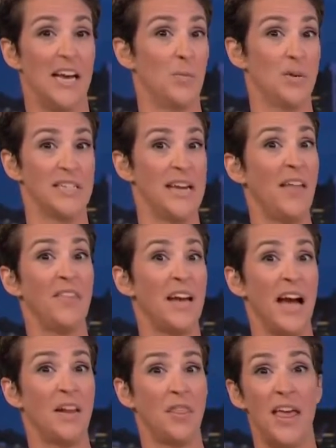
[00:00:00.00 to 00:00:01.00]
it was not the
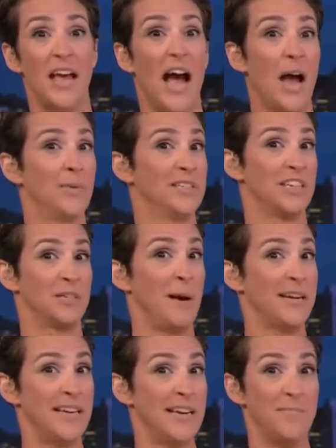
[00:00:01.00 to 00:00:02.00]
kind of thing I was
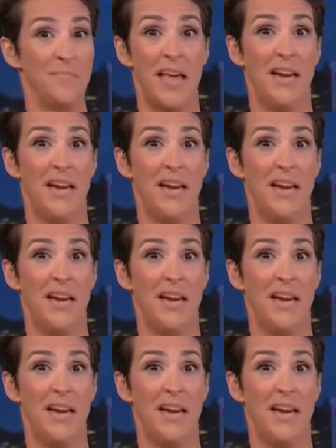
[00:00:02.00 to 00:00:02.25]
expecting,